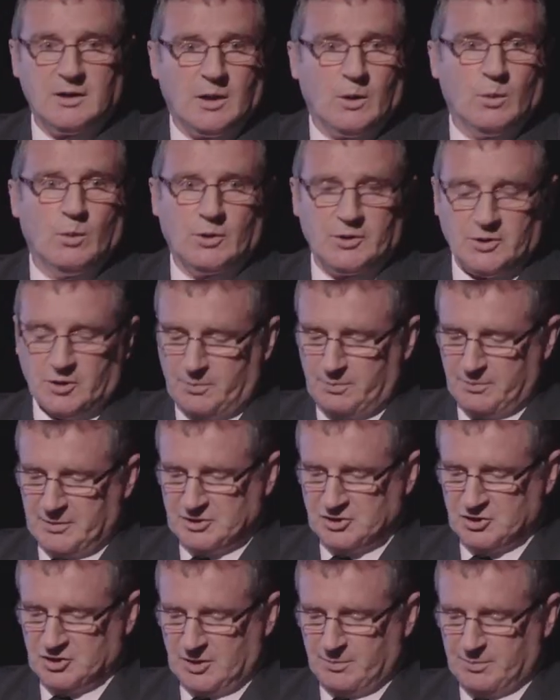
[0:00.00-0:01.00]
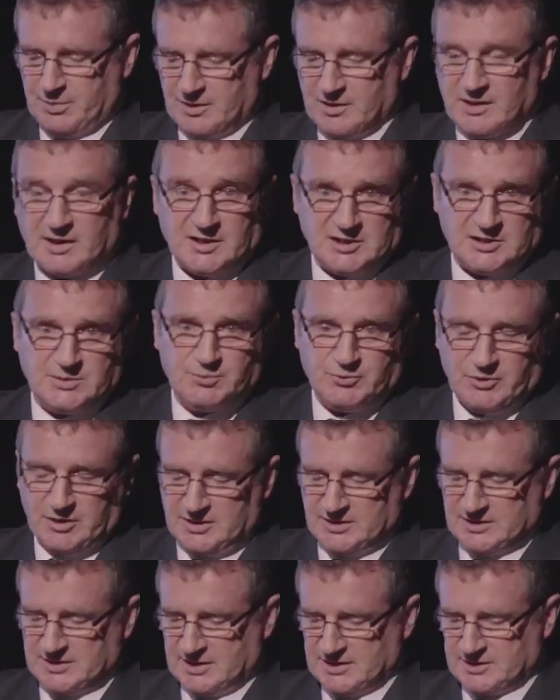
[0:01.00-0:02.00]
one-upmanship on its
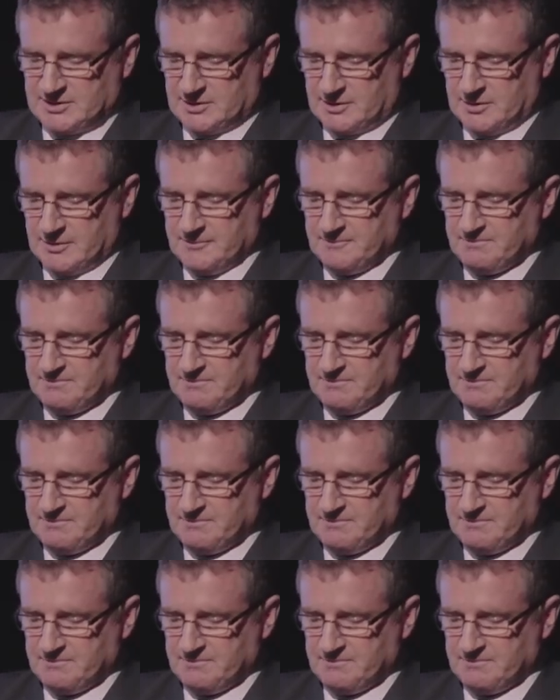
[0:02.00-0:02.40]
predecessor,